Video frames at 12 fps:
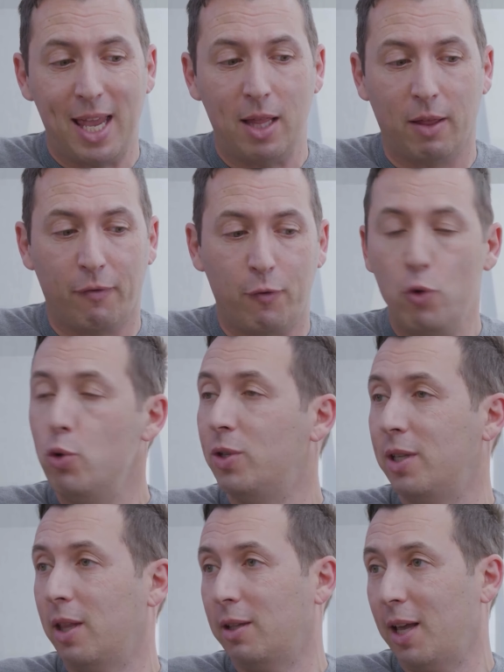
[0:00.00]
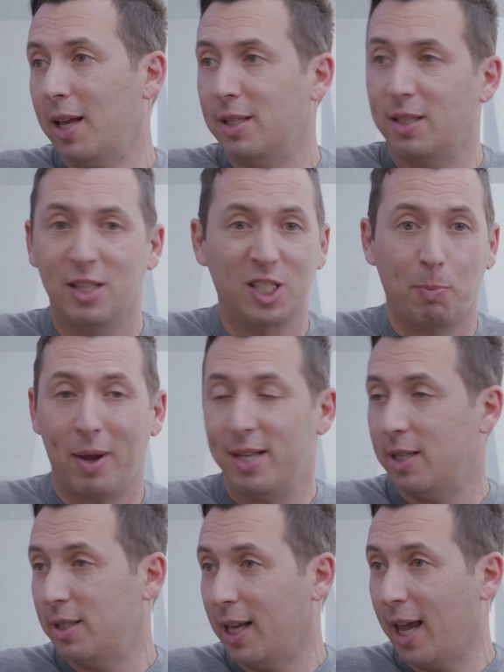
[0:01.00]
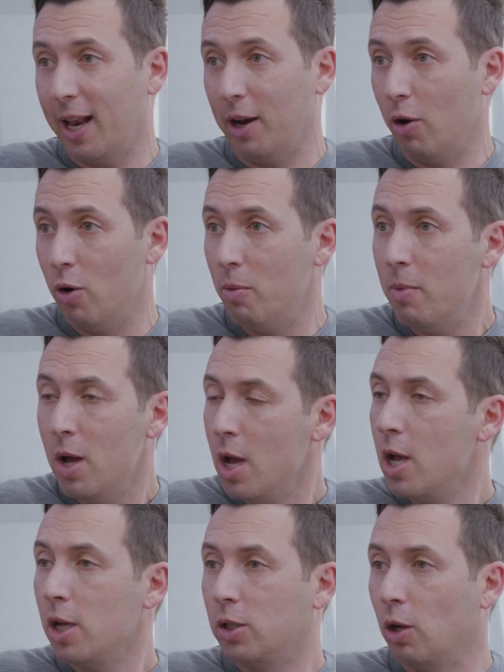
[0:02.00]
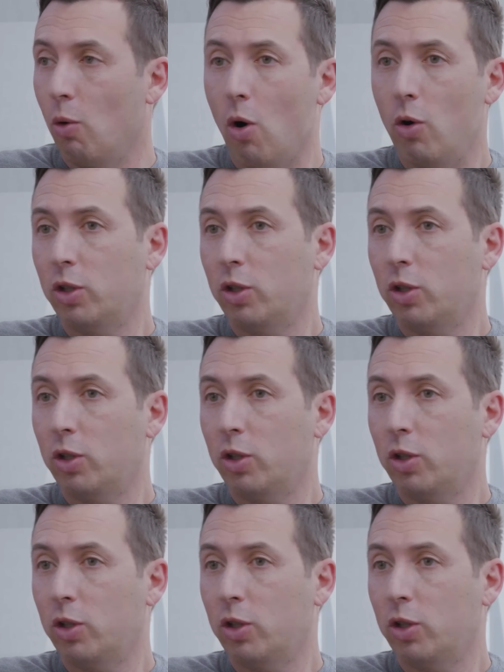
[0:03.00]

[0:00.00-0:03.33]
eat the foods and the tastes and the spices they get at home. So